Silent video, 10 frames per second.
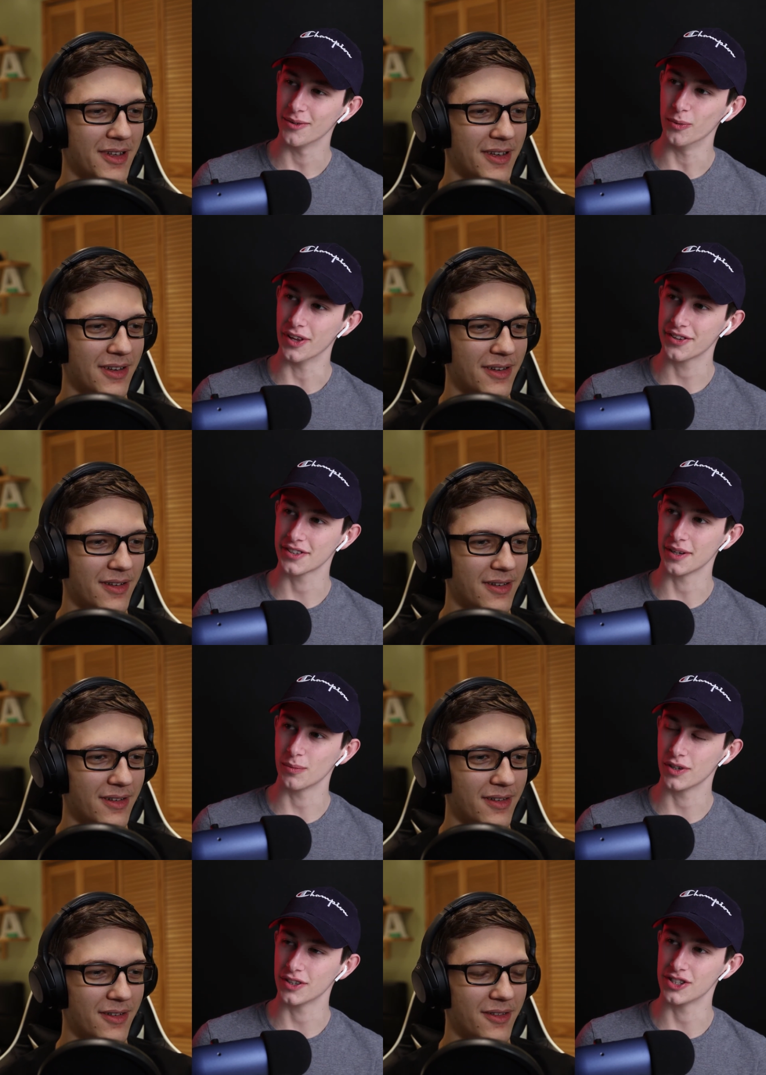Speaker 1: with
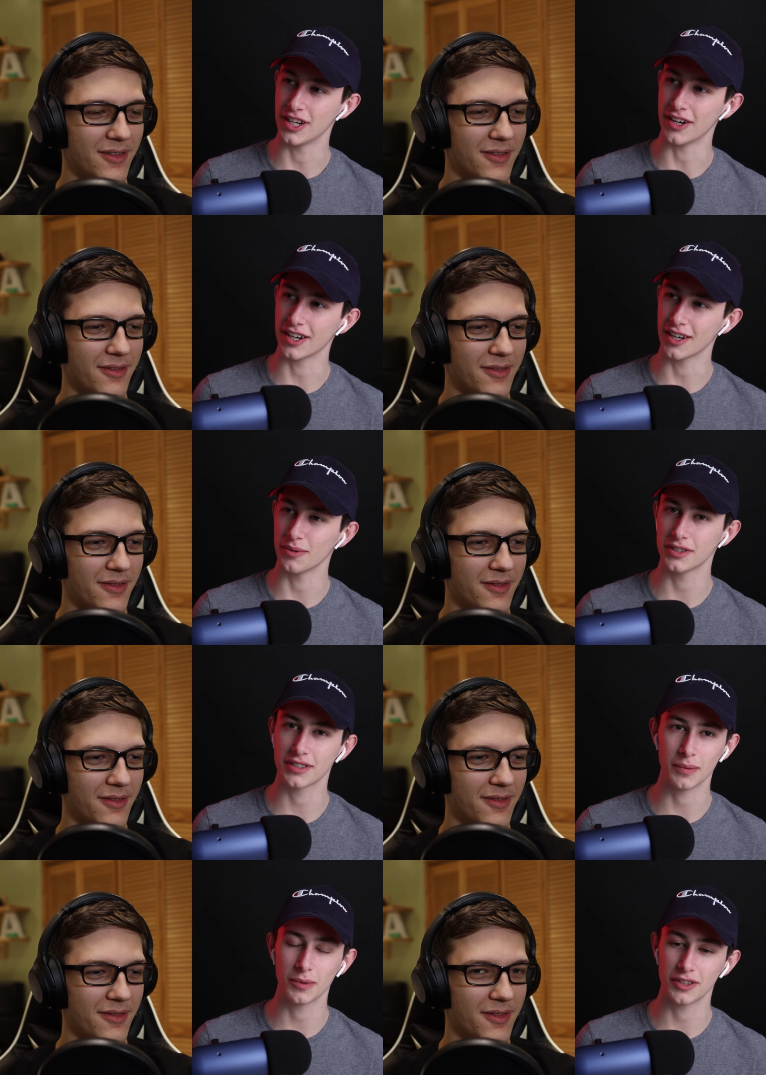someone, sharing it with
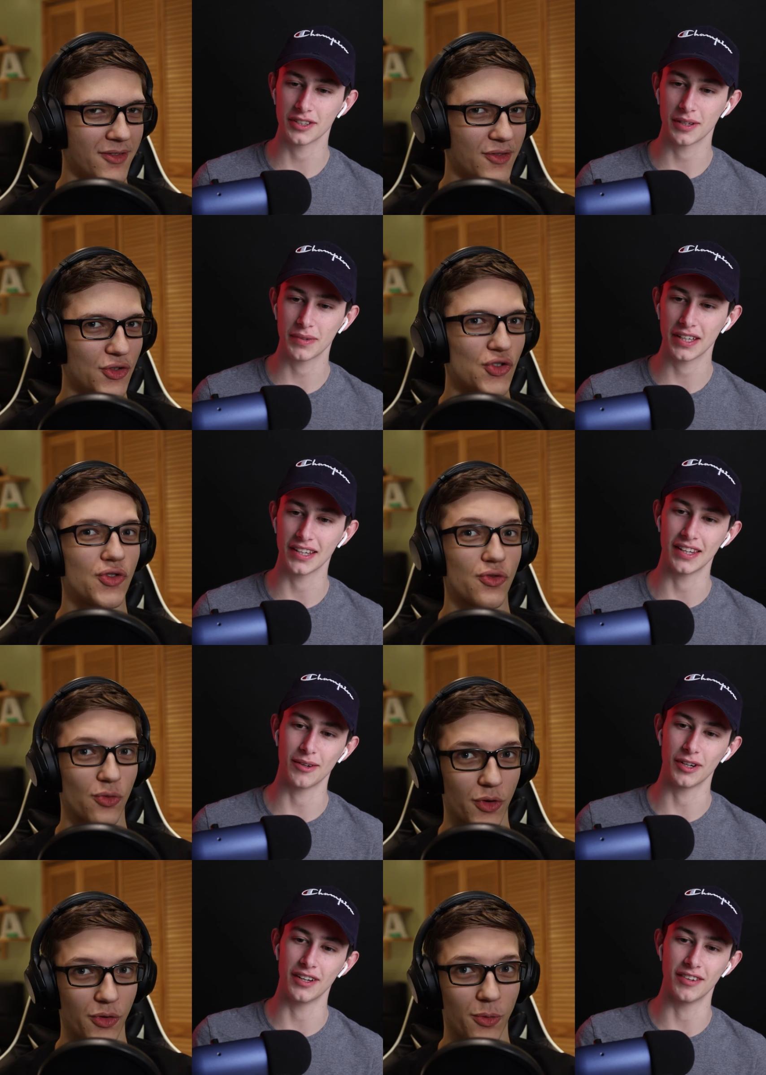someone or something, and they
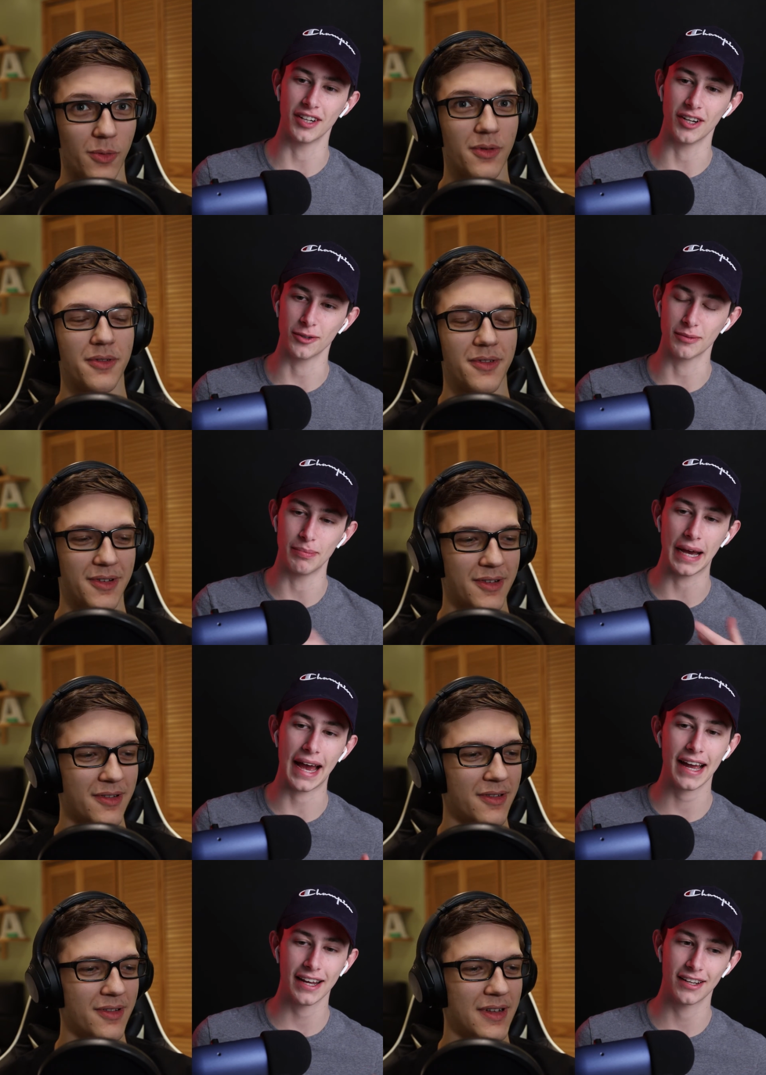were giving notes
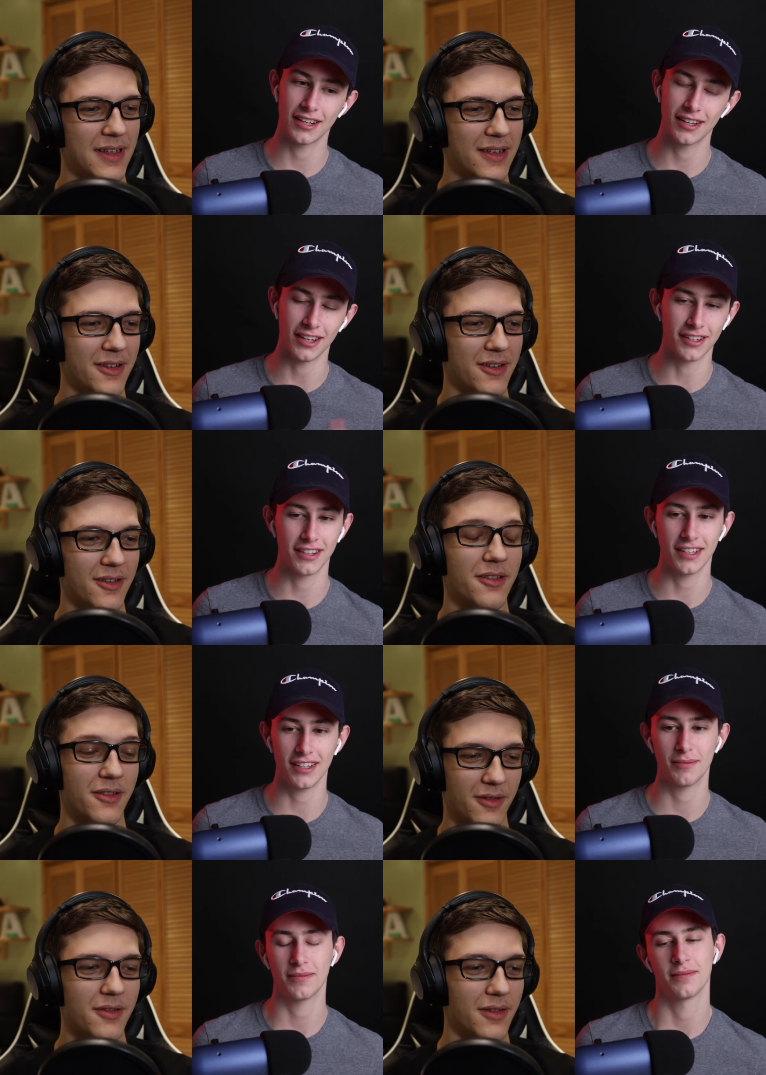back, kind of
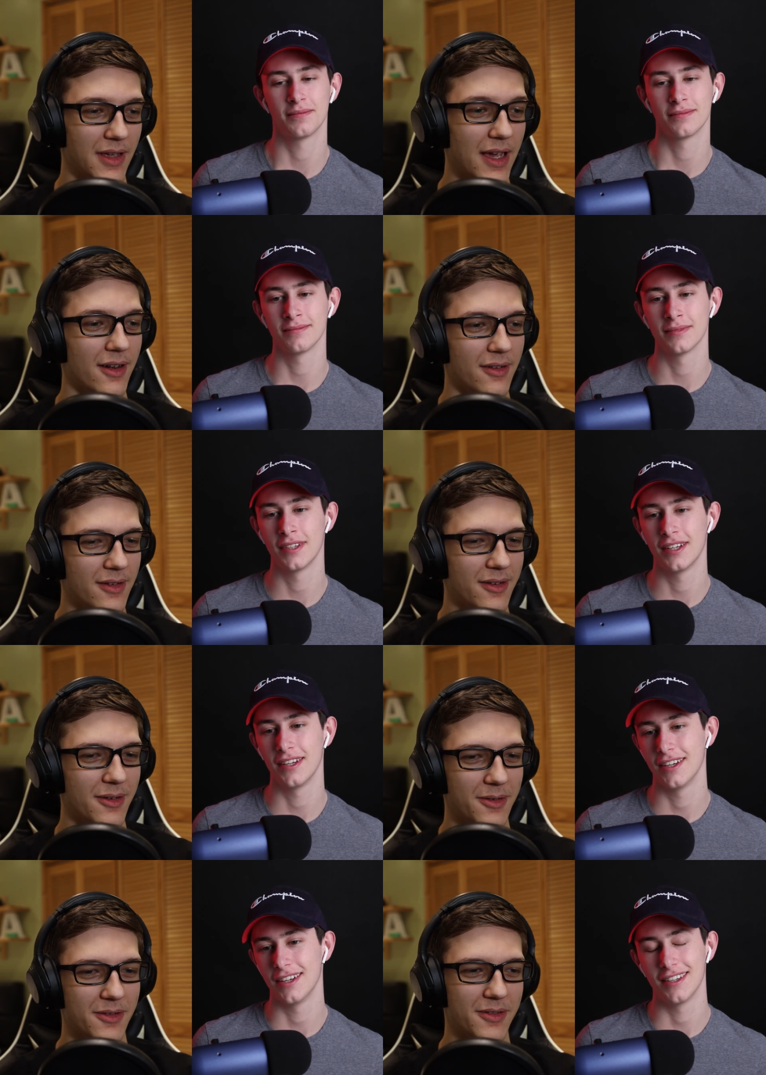thing.
Speaker 2: Yeah.
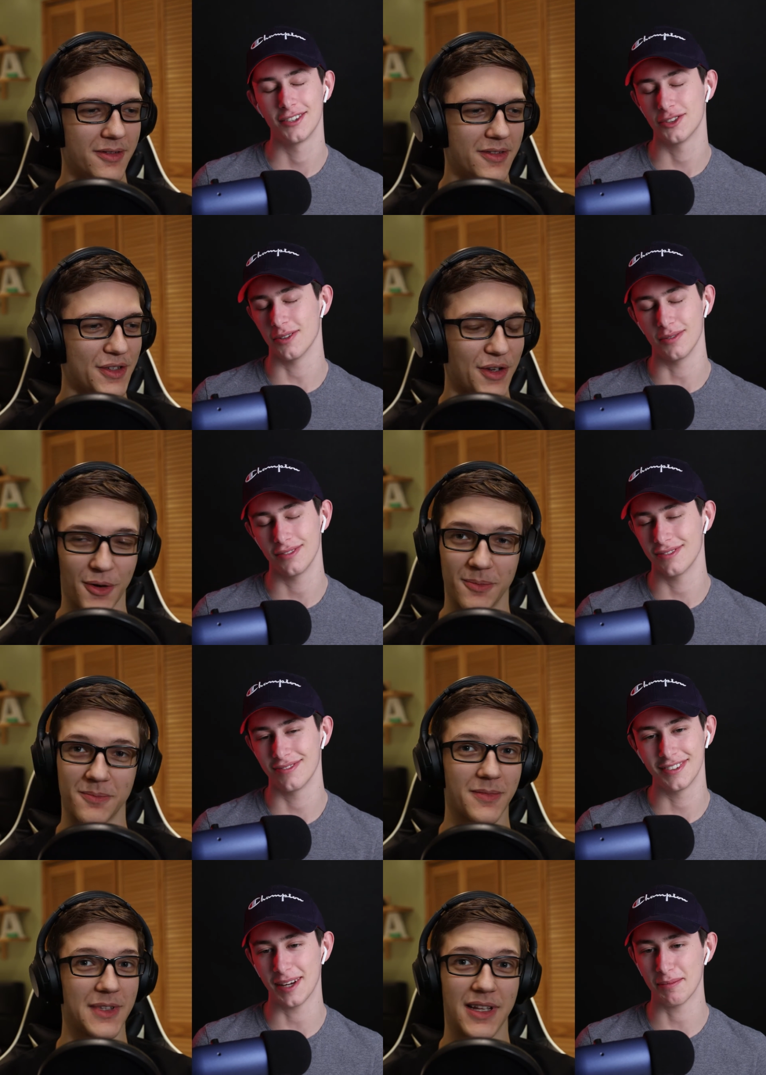So, so
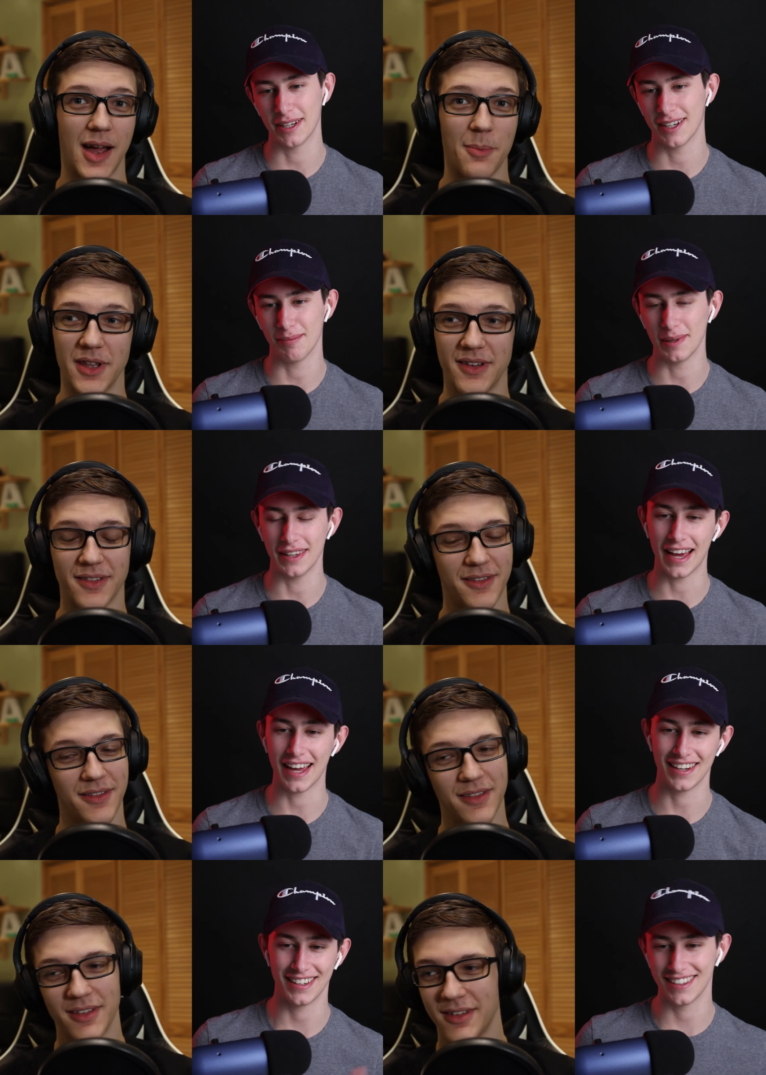that might not I mean, be
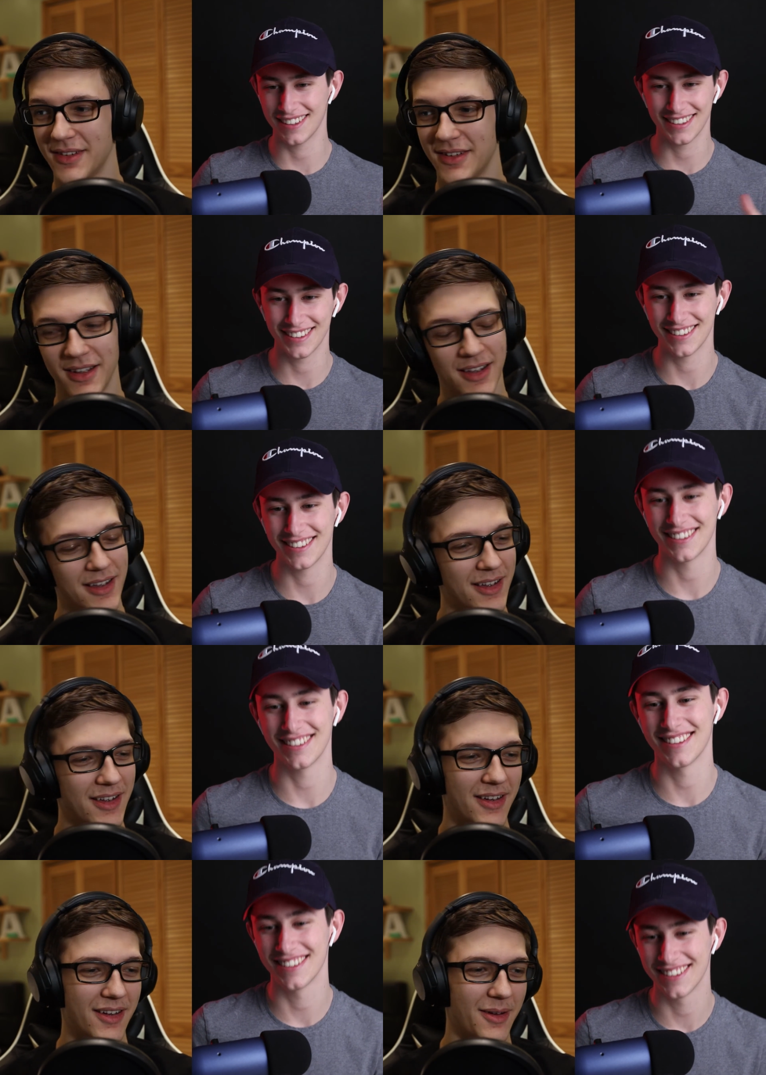that.
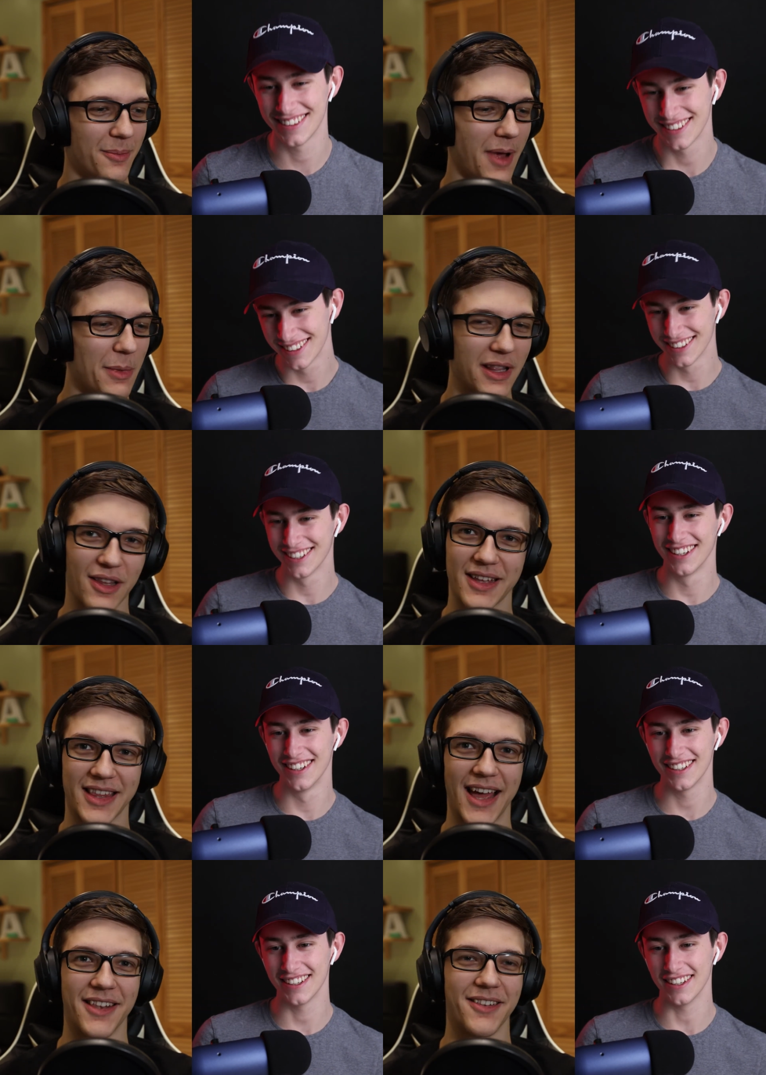I mean, look
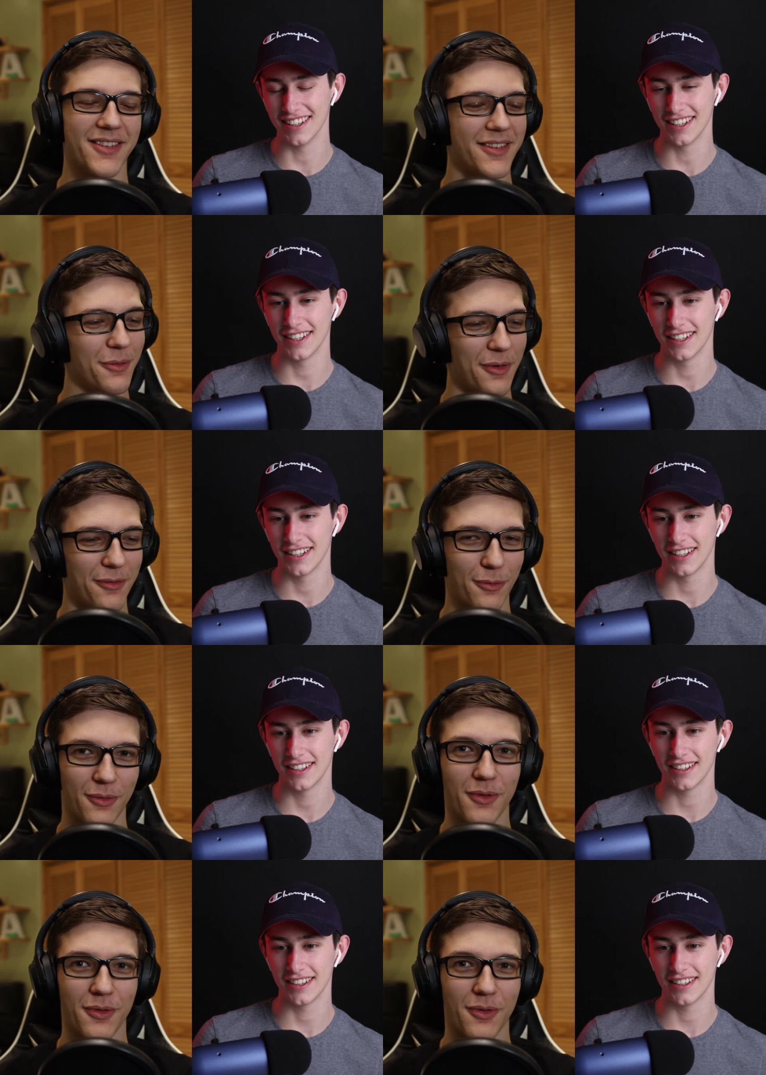at that. We've